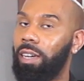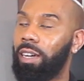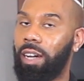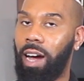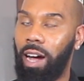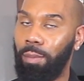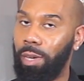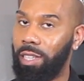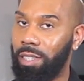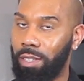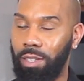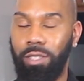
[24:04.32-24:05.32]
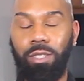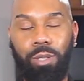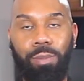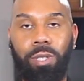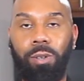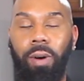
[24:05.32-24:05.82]
comment,
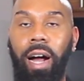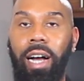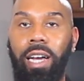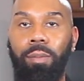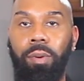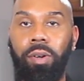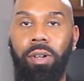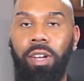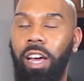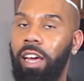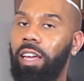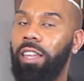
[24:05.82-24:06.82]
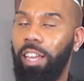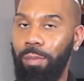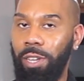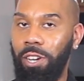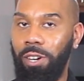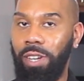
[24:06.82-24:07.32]
subscribe, and let
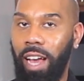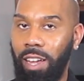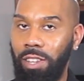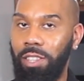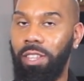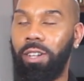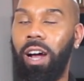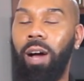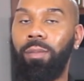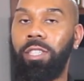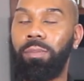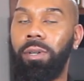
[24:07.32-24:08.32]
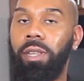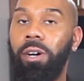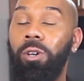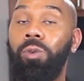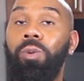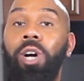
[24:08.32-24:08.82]
me know down in the comments
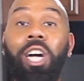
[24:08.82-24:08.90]
below